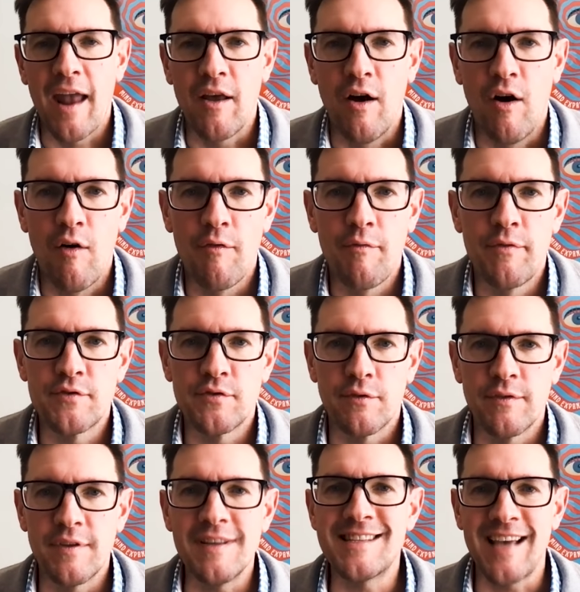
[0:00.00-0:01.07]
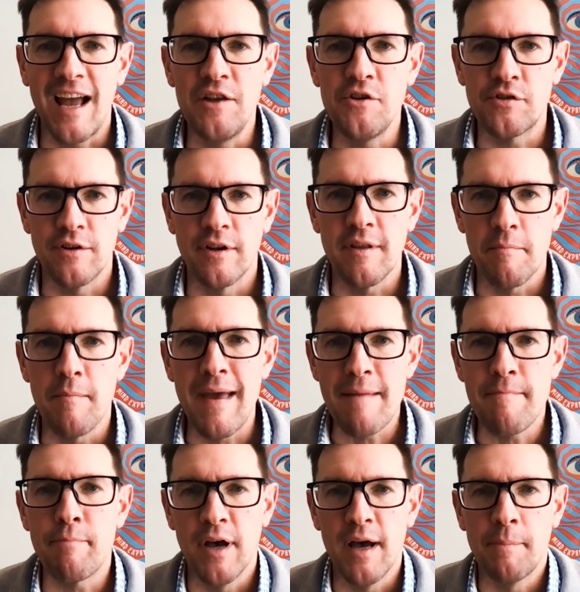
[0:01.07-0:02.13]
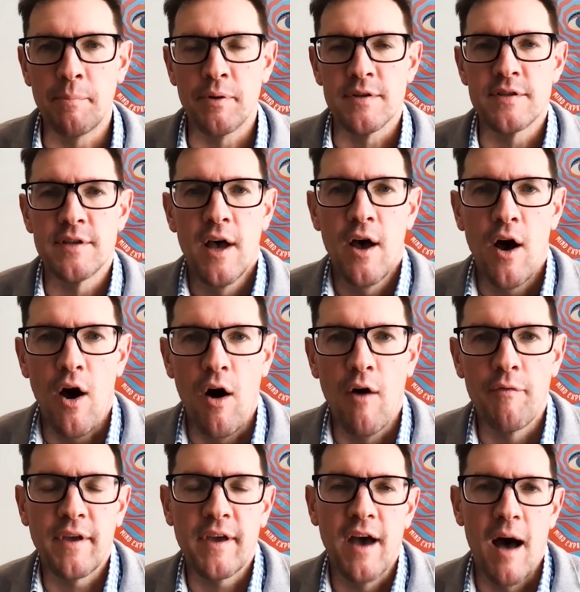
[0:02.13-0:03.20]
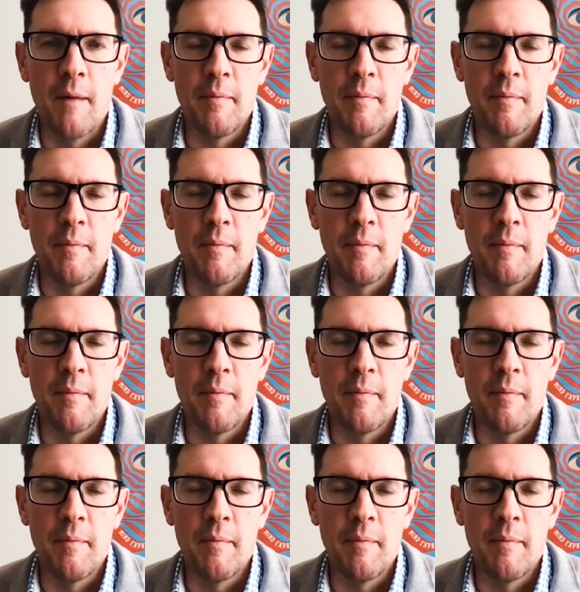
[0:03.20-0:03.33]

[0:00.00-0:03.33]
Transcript: of the sort of the intention and the main purpose of the carbon